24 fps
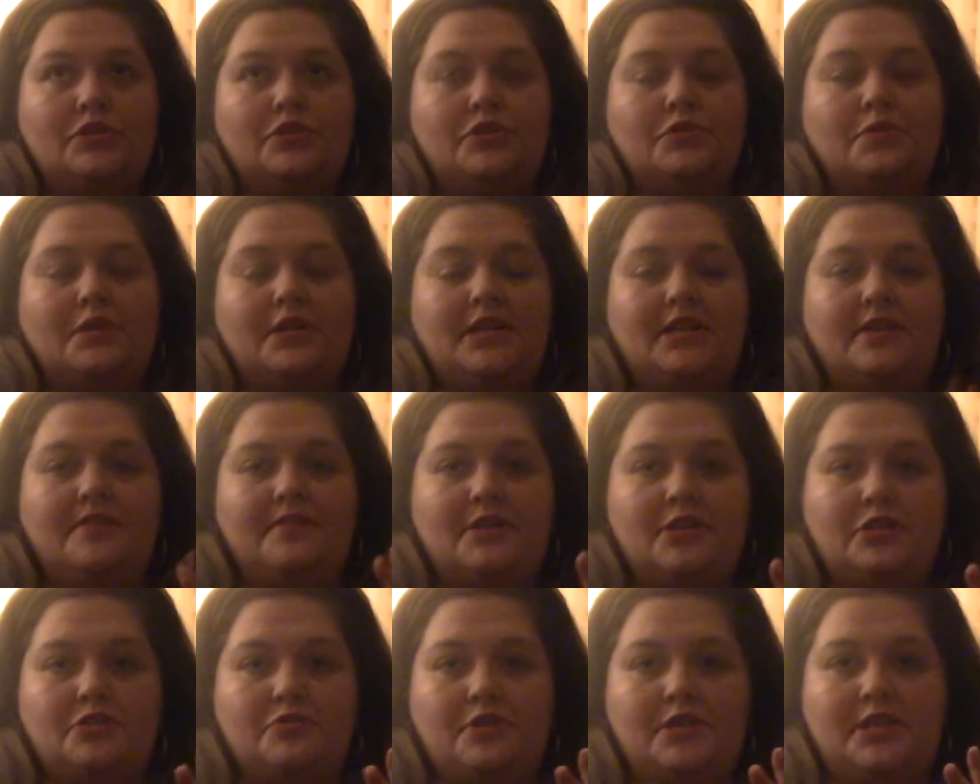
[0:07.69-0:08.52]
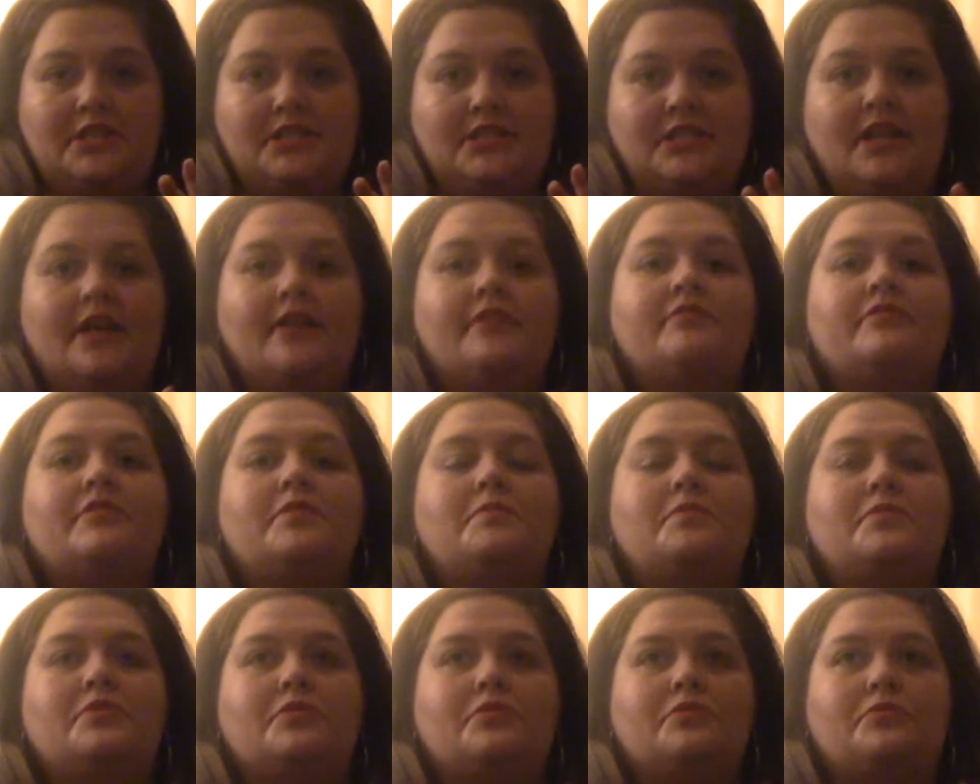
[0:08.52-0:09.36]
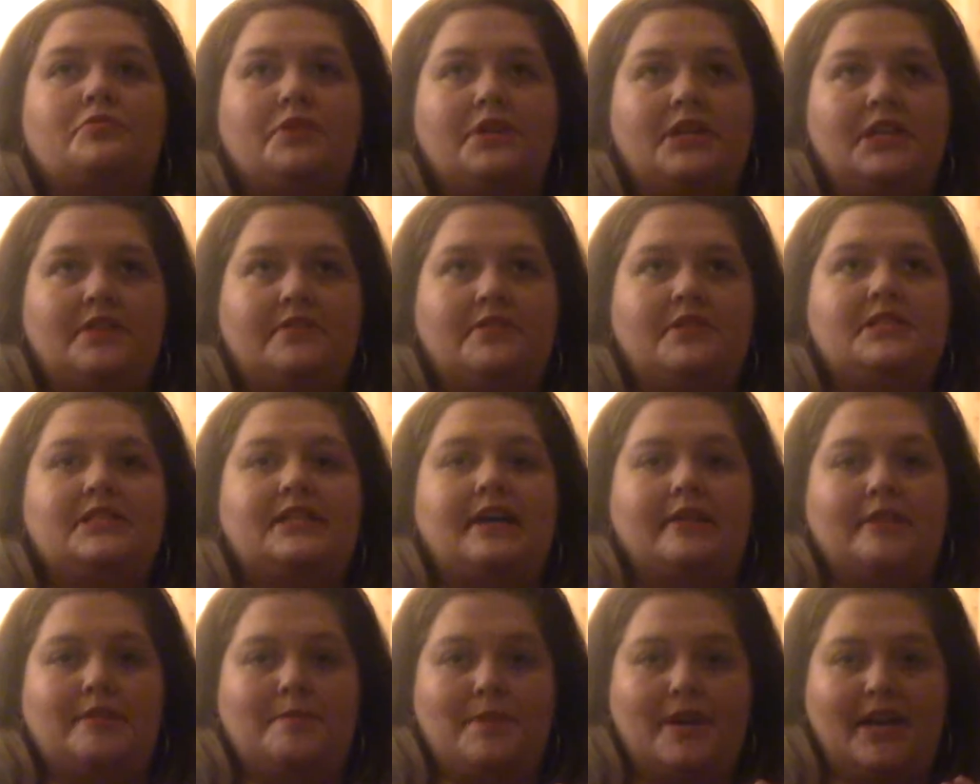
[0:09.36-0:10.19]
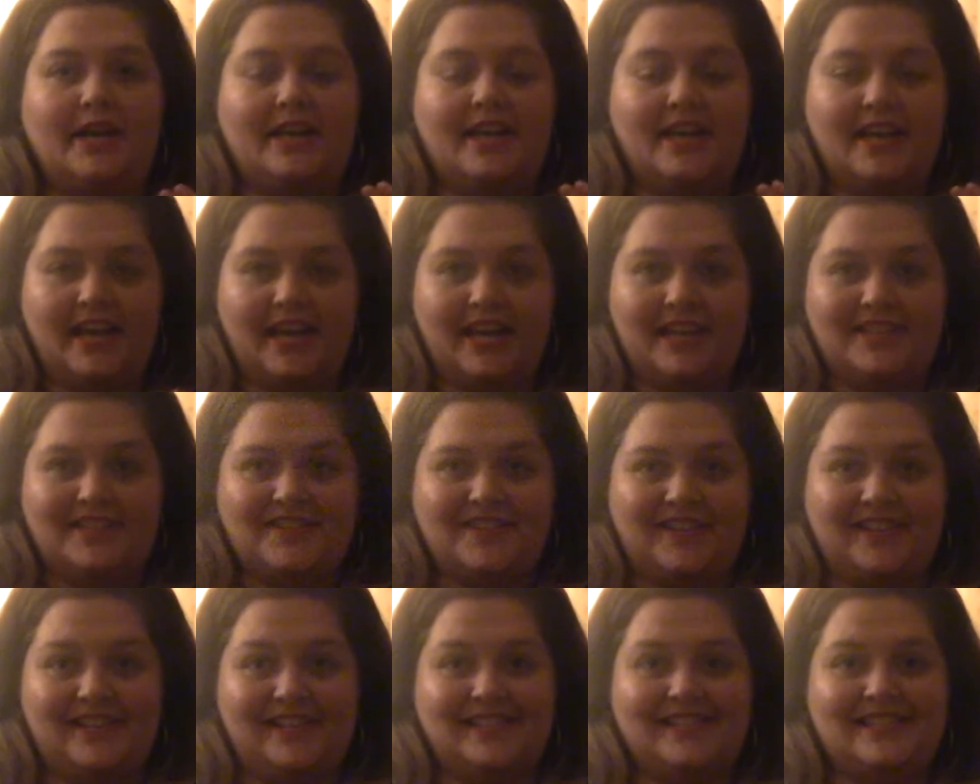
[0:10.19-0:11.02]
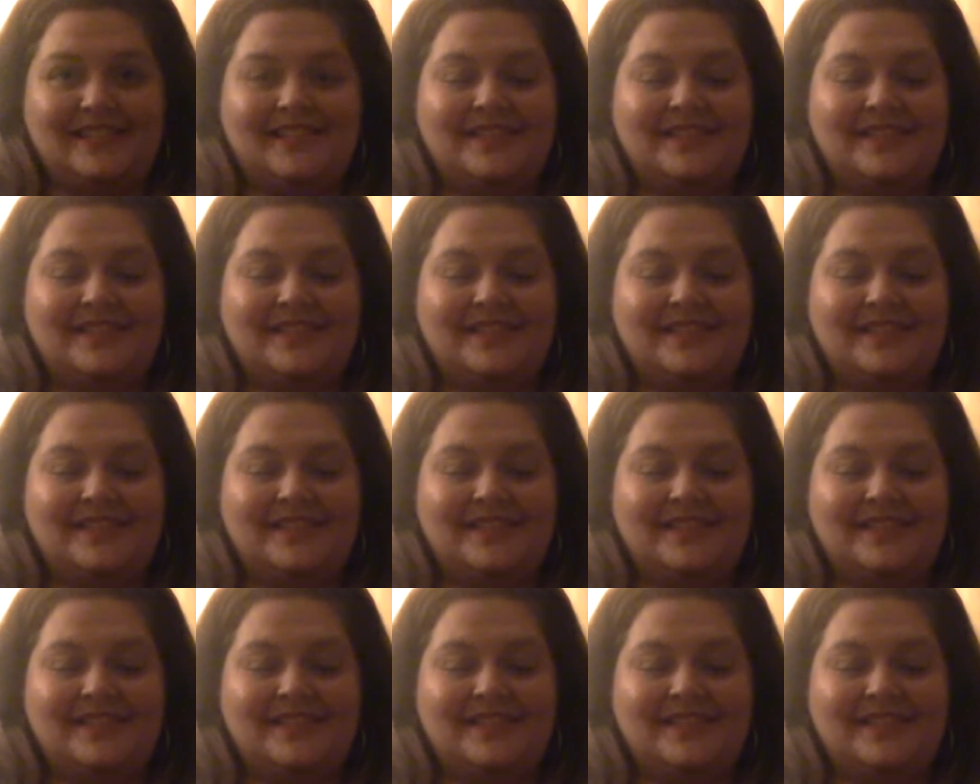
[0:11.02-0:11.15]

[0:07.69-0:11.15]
3 different treats from 3 different South American countries.